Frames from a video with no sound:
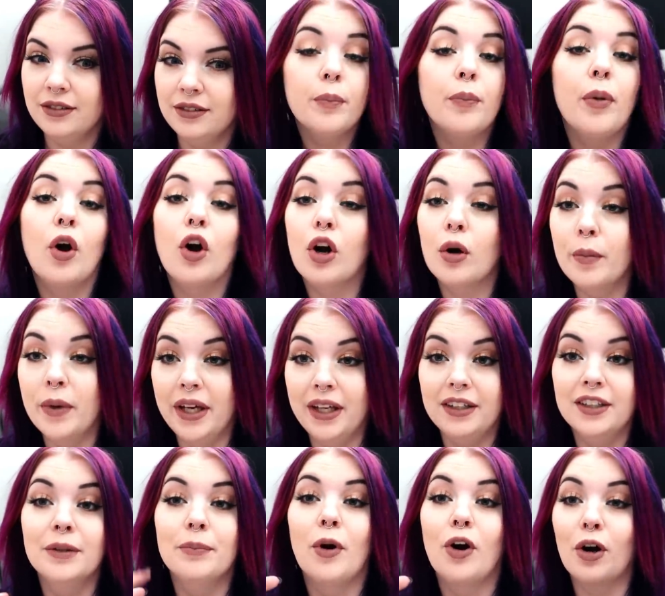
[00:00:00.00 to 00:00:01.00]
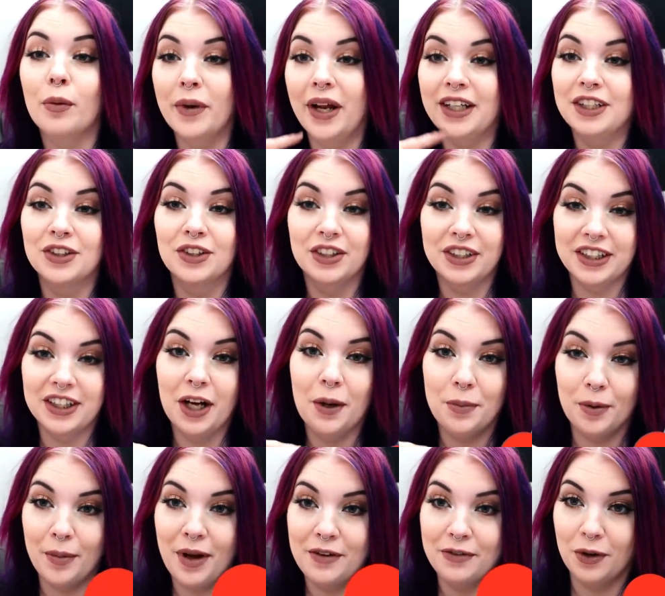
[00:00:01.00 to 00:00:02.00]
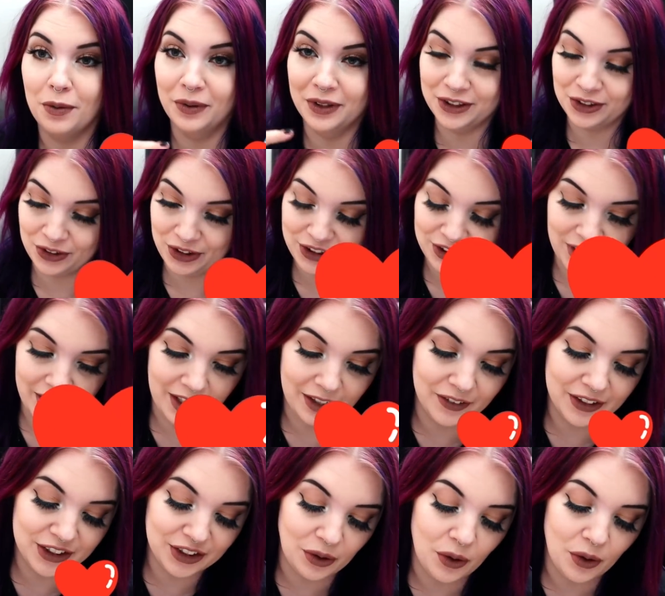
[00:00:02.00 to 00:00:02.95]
The permit. I had to look it up on my phone with a screenshot of it.